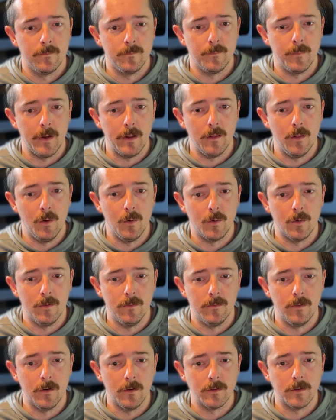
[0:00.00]
my
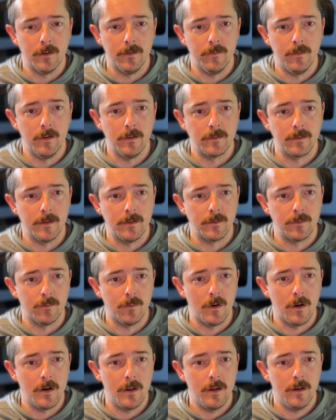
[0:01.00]
local version of this that's
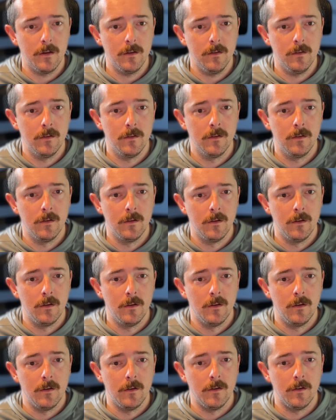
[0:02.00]
running,
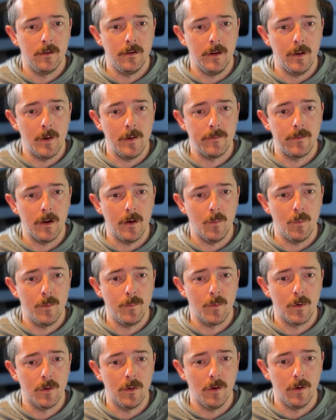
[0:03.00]
now I've got
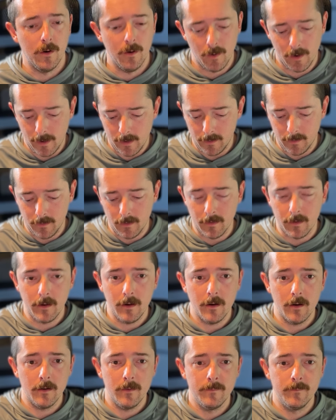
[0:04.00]
one more logo added in
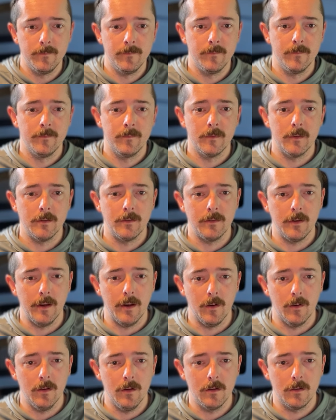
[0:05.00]
here. Let's see
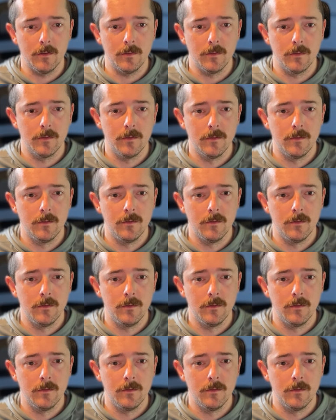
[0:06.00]
how it looks.